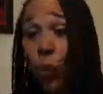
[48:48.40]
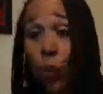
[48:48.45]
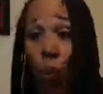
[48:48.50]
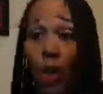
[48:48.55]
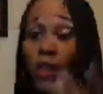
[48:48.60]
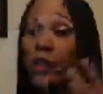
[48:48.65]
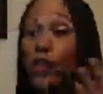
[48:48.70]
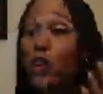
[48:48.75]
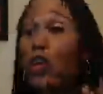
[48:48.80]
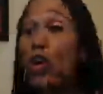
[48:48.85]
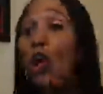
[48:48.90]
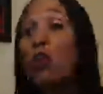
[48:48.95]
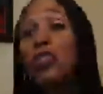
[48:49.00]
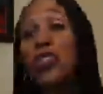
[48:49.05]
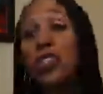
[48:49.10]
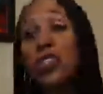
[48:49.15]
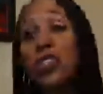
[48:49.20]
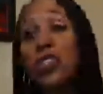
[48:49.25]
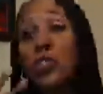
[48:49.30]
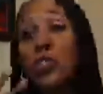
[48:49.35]
One of your
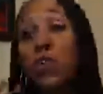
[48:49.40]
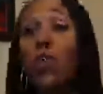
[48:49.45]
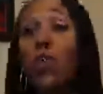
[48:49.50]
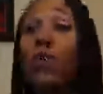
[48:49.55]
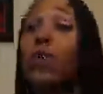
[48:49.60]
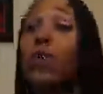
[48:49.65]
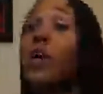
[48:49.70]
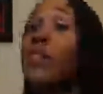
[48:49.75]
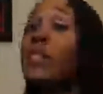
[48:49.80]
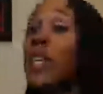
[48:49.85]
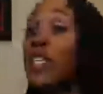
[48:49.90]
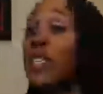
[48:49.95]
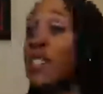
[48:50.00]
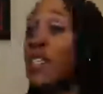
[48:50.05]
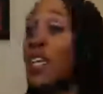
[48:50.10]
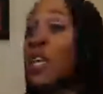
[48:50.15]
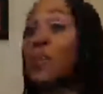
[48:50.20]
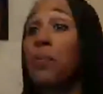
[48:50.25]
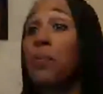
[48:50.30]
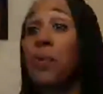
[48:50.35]
coaches or a
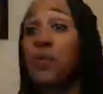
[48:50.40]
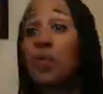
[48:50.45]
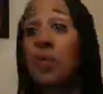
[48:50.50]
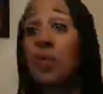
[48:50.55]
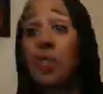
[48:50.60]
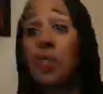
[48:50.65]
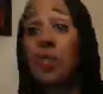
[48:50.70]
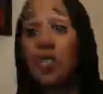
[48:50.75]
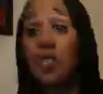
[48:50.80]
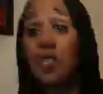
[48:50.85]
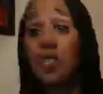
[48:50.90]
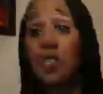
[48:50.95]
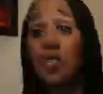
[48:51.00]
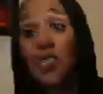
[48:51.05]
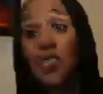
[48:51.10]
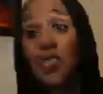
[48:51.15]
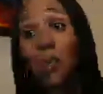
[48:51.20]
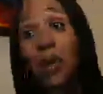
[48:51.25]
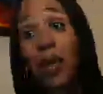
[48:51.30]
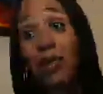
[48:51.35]
designated person on the team
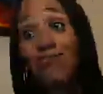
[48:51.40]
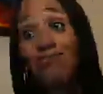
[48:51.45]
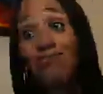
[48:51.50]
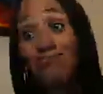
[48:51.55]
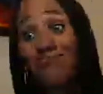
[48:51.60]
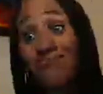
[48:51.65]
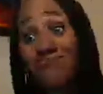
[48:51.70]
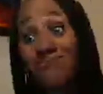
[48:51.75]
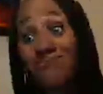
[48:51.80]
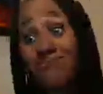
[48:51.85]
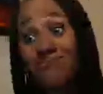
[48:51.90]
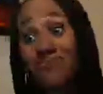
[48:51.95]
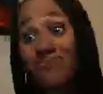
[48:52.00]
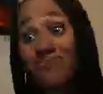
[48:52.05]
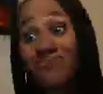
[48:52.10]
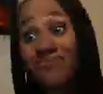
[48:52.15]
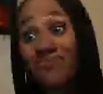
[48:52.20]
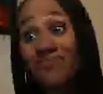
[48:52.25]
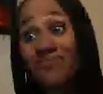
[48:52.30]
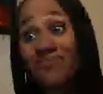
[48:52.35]
is filming it.
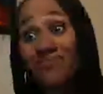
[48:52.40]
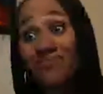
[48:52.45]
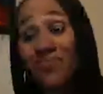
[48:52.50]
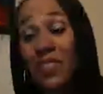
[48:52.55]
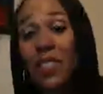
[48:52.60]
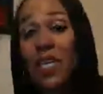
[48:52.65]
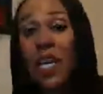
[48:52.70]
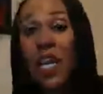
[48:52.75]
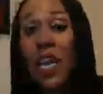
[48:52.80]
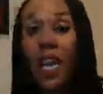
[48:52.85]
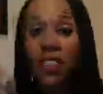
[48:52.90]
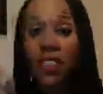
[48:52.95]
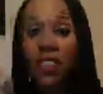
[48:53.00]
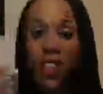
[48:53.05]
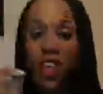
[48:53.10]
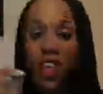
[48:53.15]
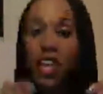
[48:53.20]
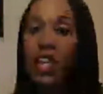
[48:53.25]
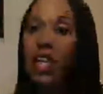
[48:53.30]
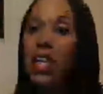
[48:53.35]

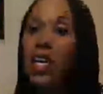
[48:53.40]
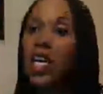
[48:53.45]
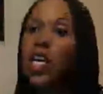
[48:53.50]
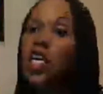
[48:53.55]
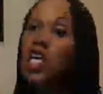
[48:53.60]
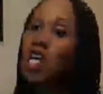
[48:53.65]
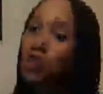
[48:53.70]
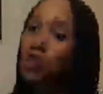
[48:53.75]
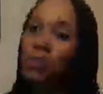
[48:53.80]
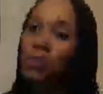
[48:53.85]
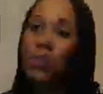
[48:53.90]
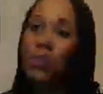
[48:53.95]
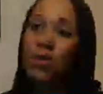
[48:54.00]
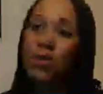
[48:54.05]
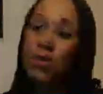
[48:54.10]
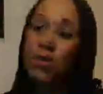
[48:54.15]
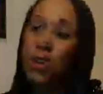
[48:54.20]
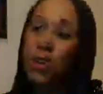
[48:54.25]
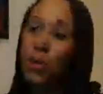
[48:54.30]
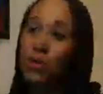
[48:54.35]
And then you
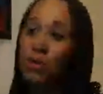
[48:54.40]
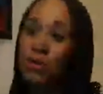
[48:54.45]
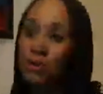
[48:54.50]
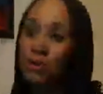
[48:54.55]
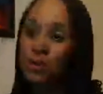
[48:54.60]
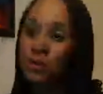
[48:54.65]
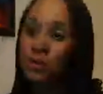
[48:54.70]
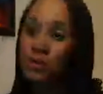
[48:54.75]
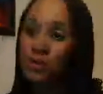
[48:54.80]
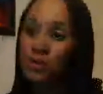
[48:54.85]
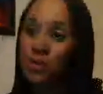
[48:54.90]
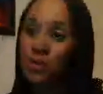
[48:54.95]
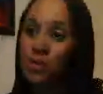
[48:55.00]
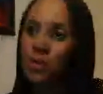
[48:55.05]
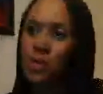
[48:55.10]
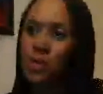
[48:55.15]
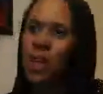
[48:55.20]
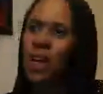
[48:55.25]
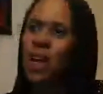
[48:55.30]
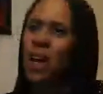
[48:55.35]
review the film.
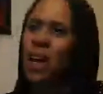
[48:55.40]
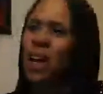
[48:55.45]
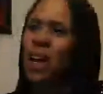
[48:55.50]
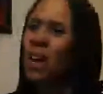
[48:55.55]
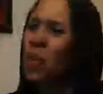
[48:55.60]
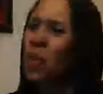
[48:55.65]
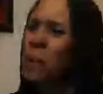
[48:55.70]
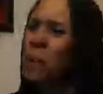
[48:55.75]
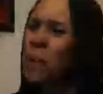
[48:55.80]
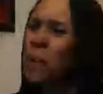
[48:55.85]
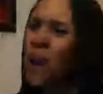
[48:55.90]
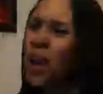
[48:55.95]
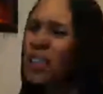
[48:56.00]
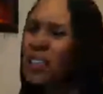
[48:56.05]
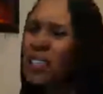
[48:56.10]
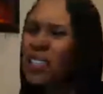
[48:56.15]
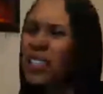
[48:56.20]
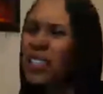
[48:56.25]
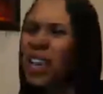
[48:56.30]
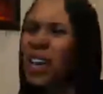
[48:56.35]
You
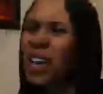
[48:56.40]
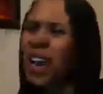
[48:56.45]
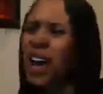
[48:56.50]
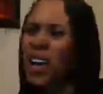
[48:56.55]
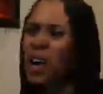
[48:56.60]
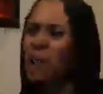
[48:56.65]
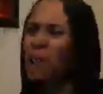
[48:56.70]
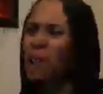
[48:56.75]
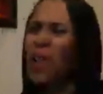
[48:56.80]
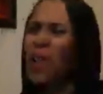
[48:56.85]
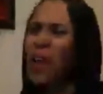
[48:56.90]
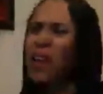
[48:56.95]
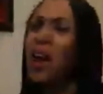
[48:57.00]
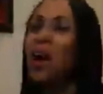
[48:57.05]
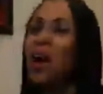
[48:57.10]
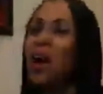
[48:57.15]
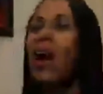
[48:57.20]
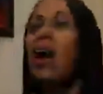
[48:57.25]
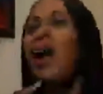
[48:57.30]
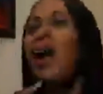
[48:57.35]
practice that. How come
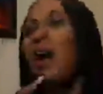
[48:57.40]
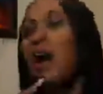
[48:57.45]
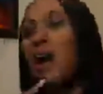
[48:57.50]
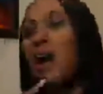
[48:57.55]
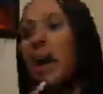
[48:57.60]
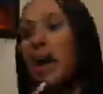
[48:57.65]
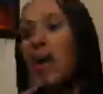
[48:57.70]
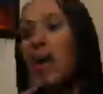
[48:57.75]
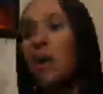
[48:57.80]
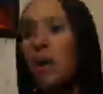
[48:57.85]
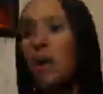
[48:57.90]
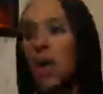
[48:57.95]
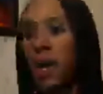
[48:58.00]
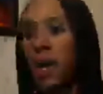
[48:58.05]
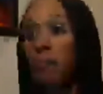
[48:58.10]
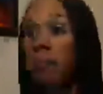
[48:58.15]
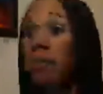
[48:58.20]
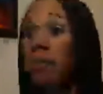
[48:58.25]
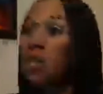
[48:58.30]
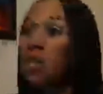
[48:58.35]
that?
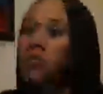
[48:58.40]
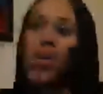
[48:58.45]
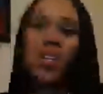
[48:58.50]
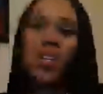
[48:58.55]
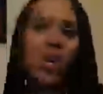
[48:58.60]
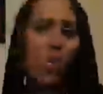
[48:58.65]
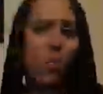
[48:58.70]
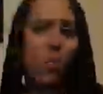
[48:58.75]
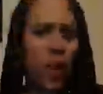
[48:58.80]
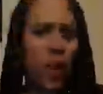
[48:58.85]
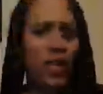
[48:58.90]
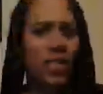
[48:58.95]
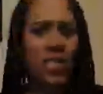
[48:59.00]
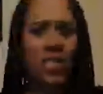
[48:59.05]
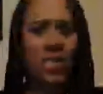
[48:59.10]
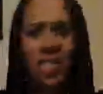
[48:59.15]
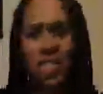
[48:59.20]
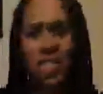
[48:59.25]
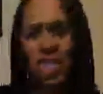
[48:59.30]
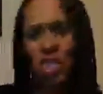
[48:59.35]
Okay. Because we know
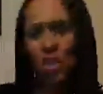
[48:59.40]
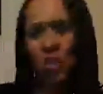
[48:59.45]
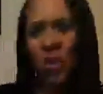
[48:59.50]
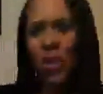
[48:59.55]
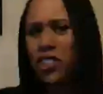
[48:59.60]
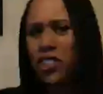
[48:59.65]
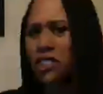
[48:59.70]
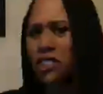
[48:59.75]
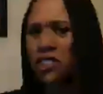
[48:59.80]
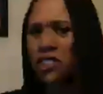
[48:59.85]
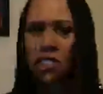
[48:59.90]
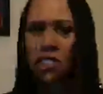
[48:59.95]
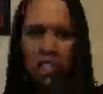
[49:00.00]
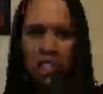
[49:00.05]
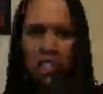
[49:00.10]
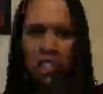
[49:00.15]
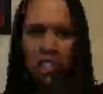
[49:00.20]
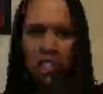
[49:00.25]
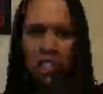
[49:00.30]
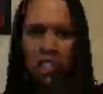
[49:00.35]
practice and situations are
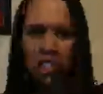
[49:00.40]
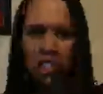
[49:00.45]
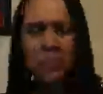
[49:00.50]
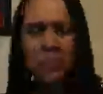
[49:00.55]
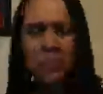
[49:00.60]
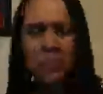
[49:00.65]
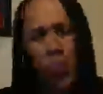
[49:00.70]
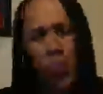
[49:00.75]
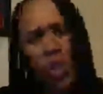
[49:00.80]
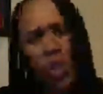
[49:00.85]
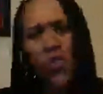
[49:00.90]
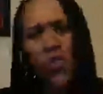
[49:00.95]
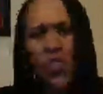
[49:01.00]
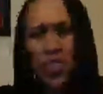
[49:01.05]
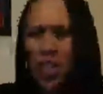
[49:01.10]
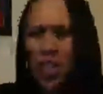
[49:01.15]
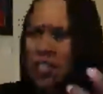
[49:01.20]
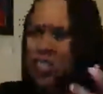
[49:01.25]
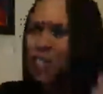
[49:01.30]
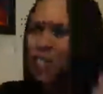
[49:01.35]
different. We know
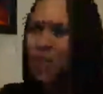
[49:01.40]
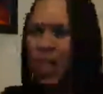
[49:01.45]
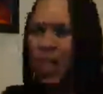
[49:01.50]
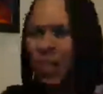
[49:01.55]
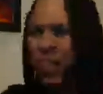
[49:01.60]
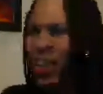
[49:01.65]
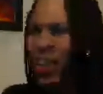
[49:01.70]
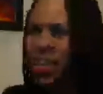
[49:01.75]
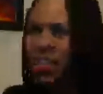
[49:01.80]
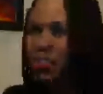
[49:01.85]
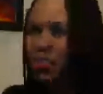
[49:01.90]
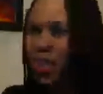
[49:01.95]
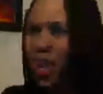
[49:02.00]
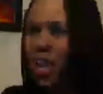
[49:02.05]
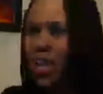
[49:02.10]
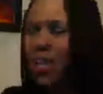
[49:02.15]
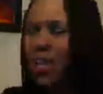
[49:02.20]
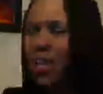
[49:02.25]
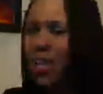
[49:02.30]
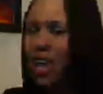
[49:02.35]
that there's that variance,
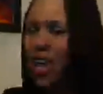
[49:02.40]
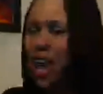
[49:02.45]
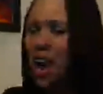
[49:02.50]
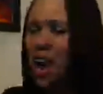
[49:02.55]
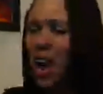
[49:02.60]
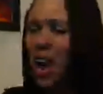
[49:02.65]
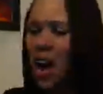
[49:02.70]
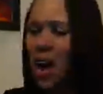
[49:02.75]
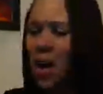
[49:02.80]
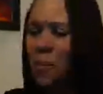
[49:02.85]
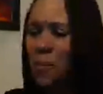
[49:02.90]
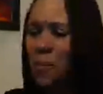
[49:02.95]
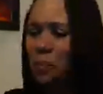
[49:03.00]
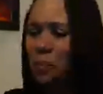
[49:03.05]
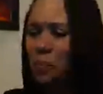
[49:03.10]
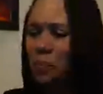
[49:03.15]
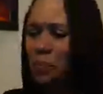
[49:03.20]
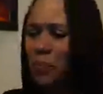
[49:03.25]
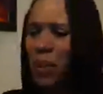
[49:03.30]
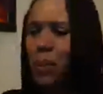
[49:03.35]
right?
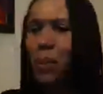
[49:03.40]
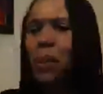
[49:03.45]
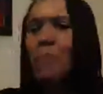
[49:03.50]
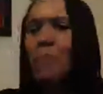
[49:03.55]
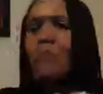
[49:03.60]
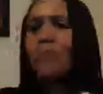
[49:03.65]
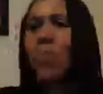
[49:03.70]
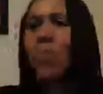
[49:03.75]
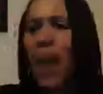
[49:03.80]
But